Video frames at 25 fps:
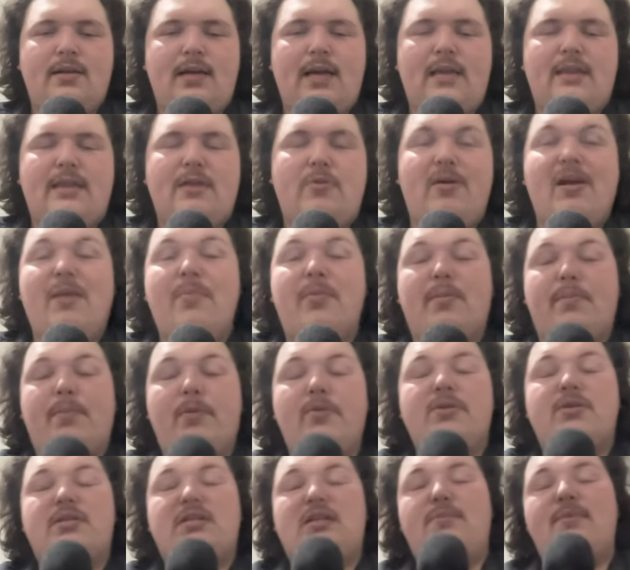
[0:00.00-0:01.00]
And they were able to
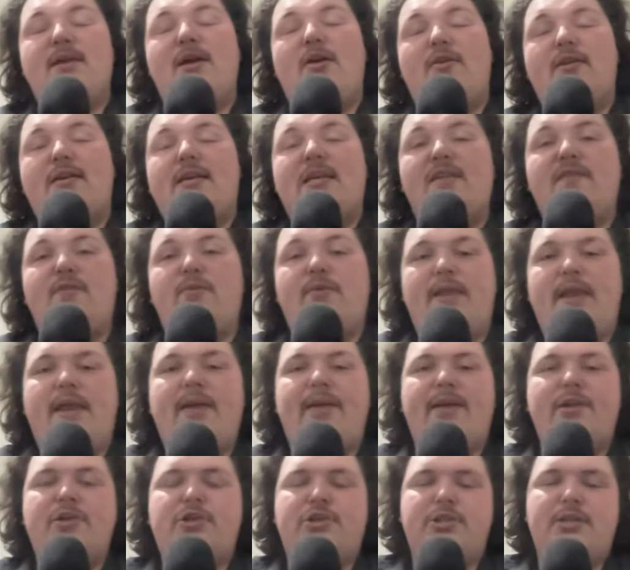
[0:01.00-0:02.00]
blow this team out even
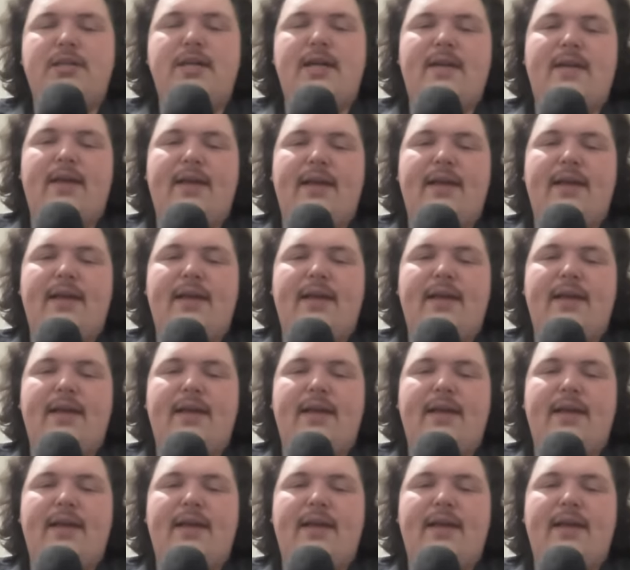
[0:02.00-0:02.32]
without SGA,